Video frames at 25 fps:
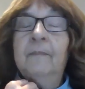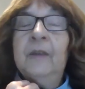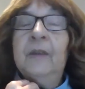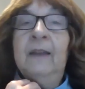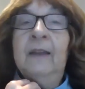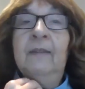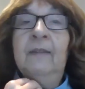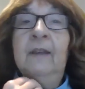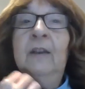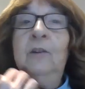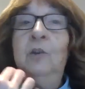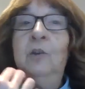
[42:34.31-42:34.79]

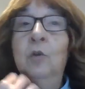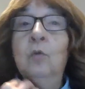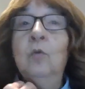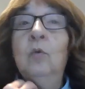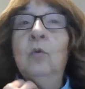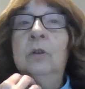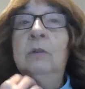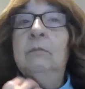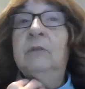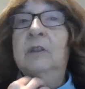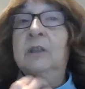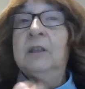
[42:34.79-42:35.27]
and then you
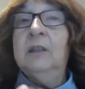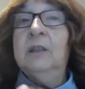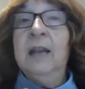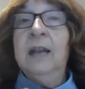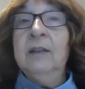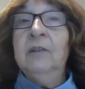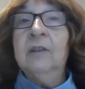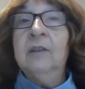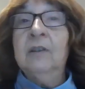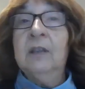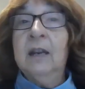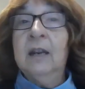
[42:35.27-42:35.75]
would
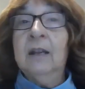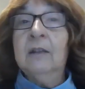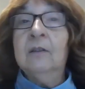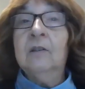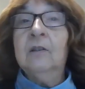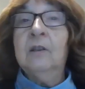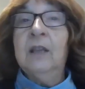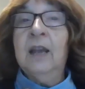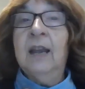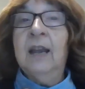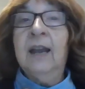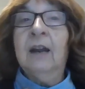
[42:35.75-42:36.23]
sense that
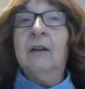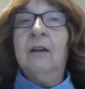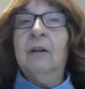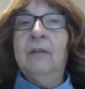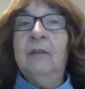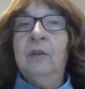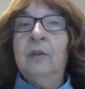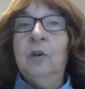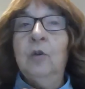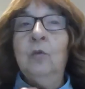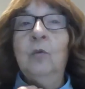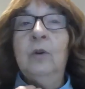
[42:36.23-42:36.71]
it's there
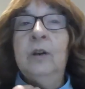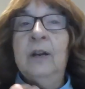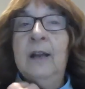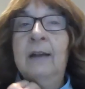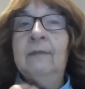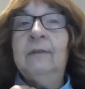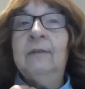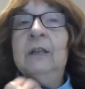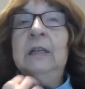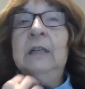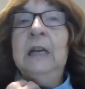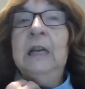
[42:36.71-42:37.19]
and you would
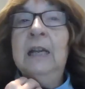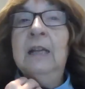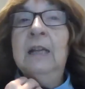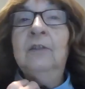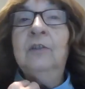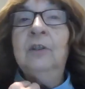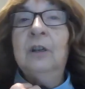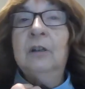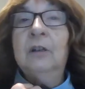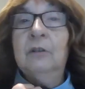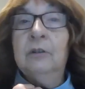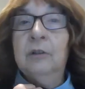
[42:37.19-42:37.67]
have a
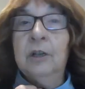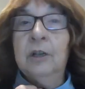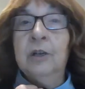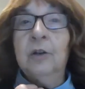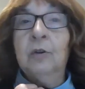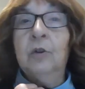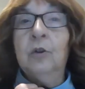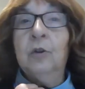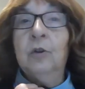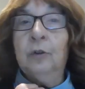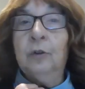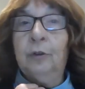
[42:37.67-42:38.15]
need to
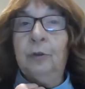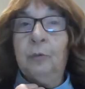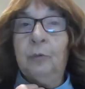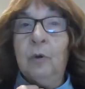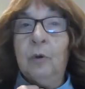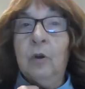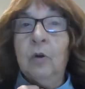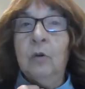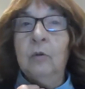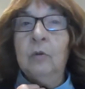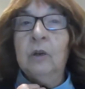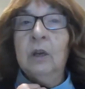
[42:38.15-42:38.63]
clear your
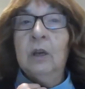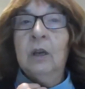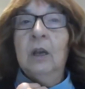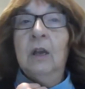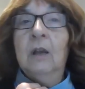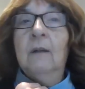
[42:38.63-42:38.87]
throat.